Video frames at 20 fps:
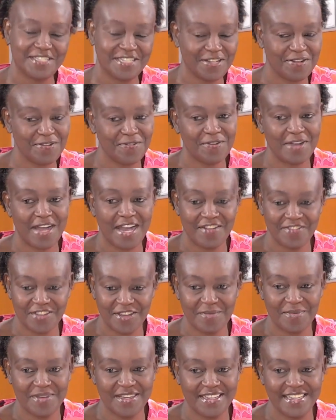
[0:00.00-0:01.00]
you know, for
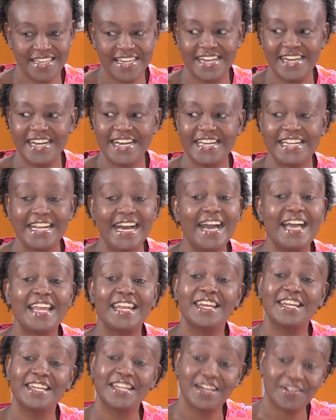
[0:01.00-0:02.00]
having me. It, and I
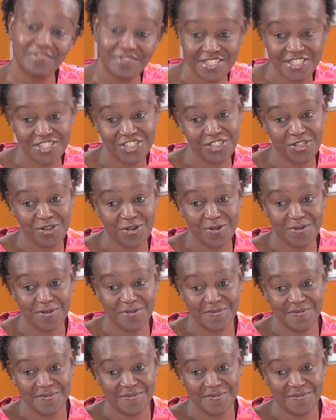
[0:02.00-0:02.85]
love this show.